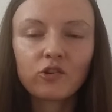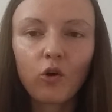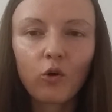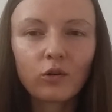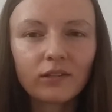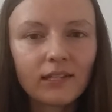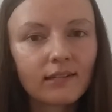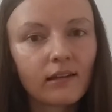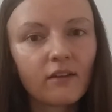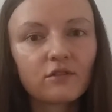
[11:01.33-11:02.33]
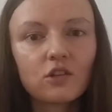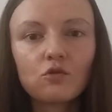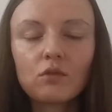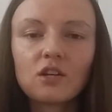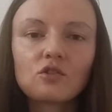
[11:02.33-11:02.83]
all these life
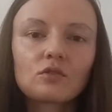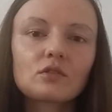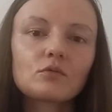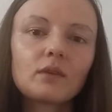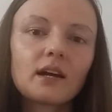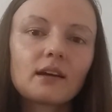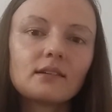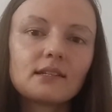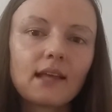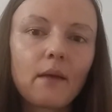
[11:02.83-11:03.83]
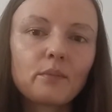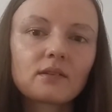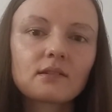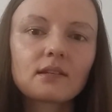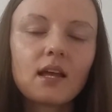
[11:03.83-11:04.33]
situations where this
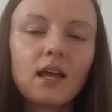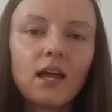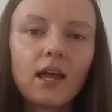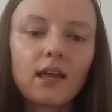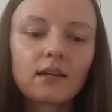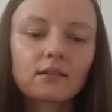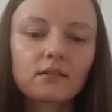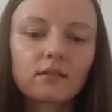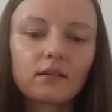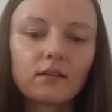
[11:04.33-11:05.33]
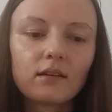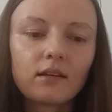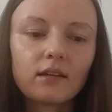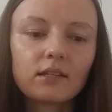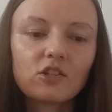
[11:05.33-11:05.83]
happens, and
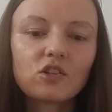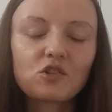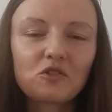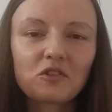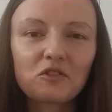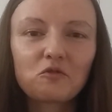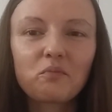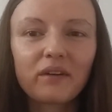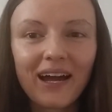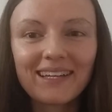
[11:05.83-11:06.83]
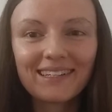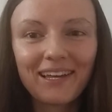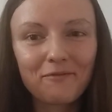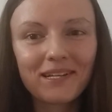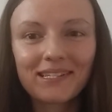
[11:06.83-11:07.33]
it's just
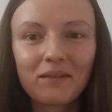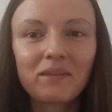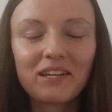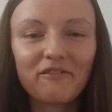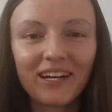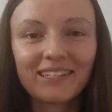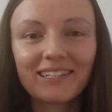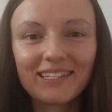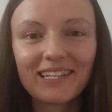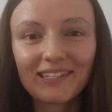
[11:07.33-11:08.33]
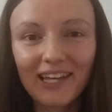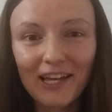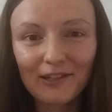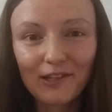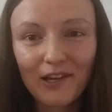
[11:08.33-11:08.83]
surprising when somebody finally says
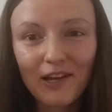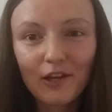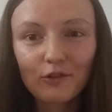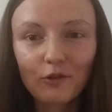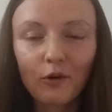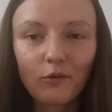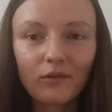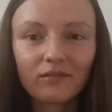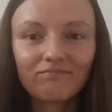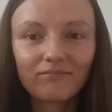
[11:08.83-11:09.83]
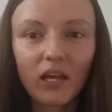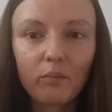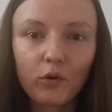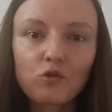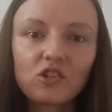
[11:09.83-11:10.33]
yes. So
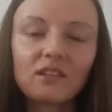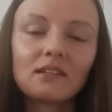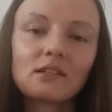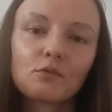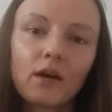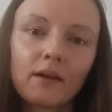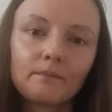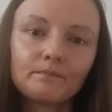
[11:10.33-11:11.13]
approach it in this way.